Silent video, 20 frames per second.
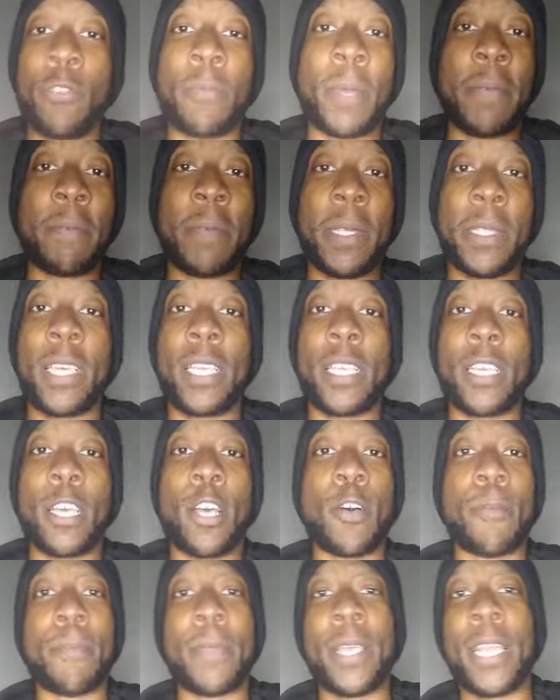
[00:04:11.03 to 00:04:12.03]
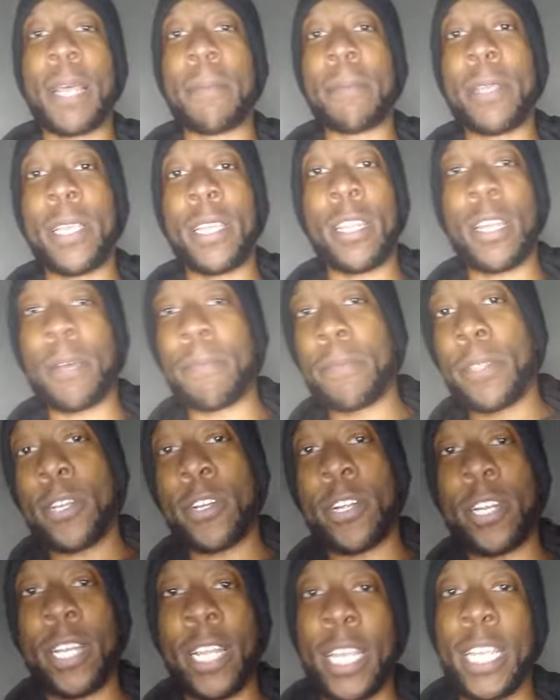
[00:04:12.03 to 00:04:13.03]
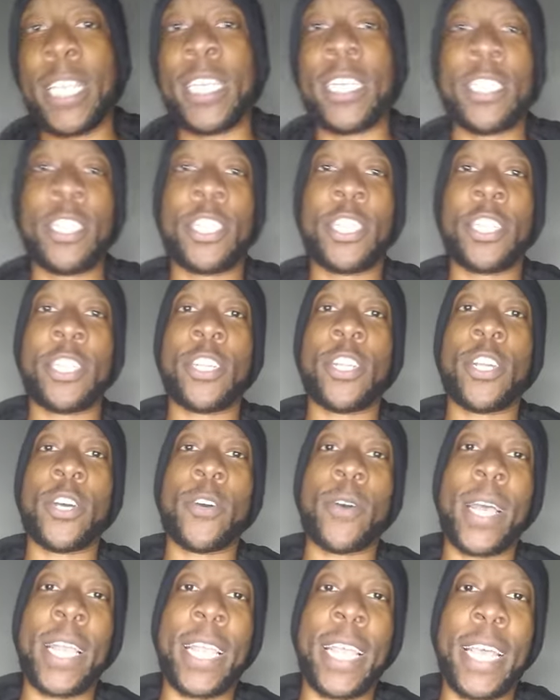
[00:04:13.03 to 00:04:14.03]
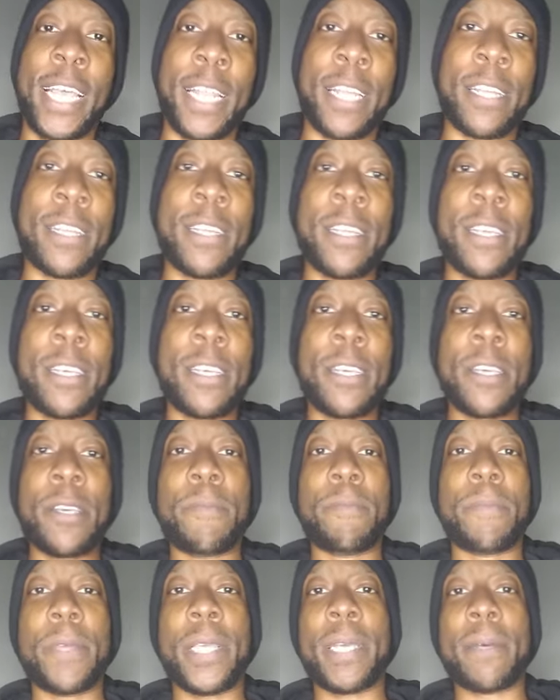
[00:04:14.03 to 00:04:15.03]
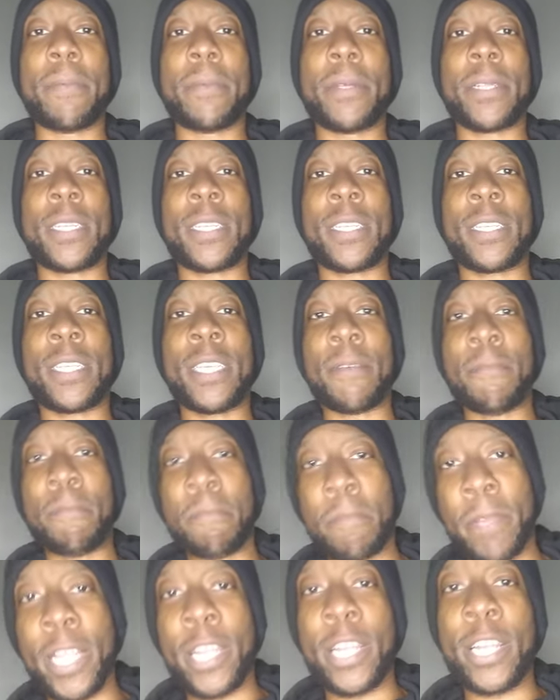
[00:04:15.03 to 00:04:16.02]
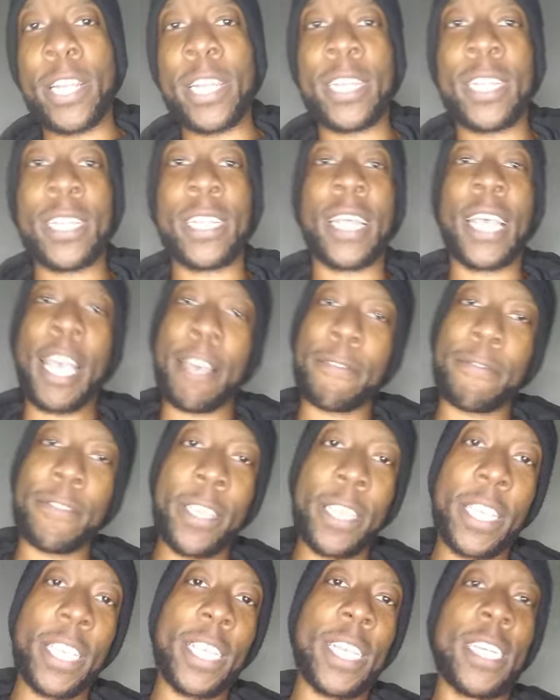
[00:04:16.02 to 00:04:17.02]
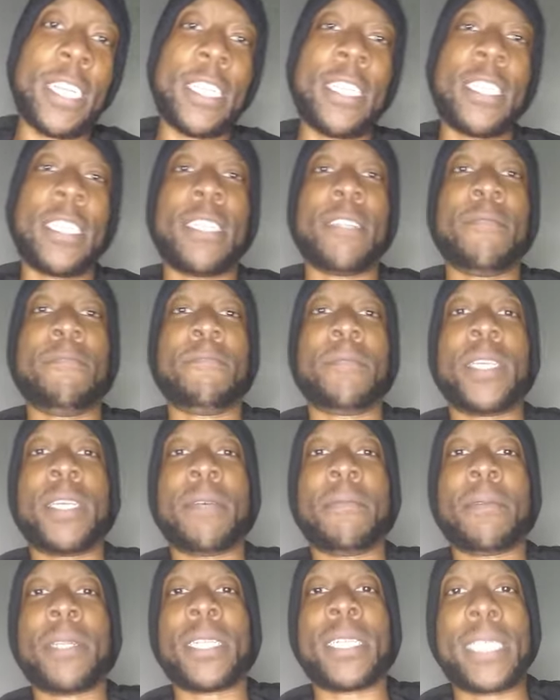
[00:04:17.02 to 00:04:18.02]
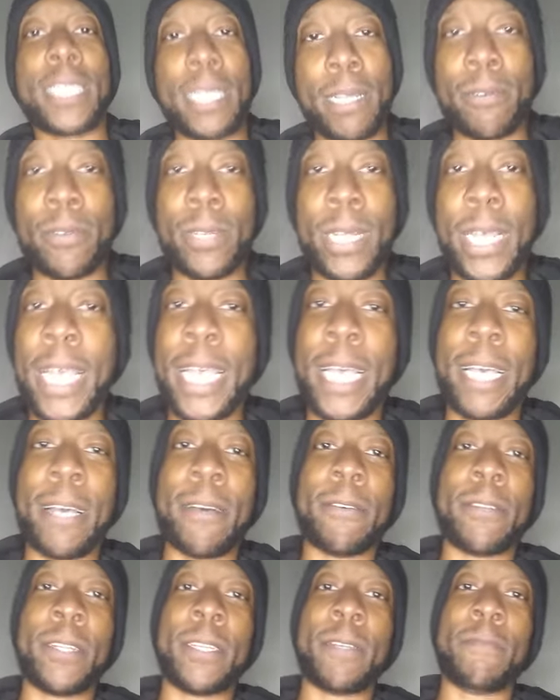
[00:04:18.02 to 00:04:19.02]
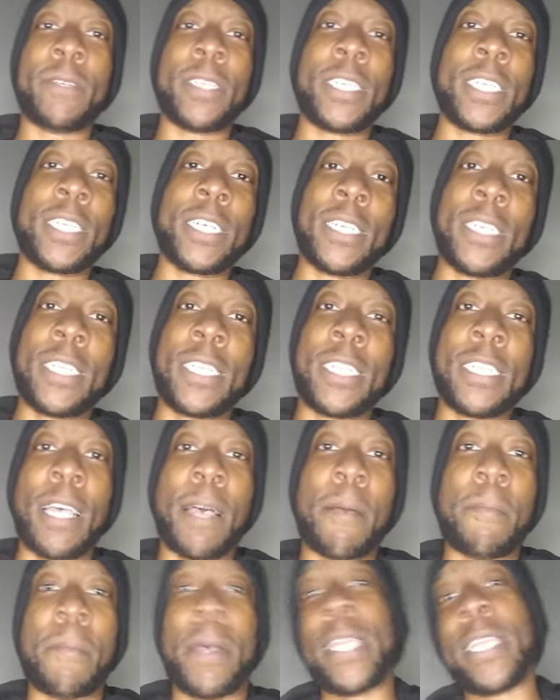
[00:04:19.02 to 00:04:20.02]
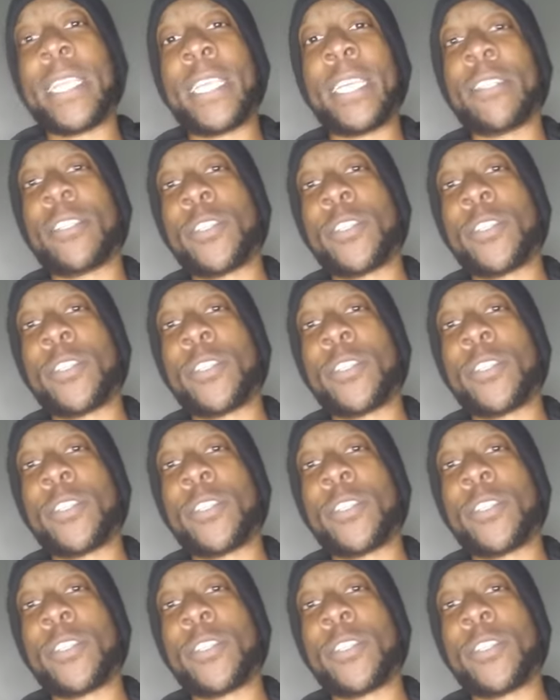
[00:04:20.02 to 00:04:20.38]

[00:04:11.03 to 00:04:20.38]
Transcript: I'm getting up there in age. You know, I got to be able to get married and have kids and be able to settle down. And because I might get too old.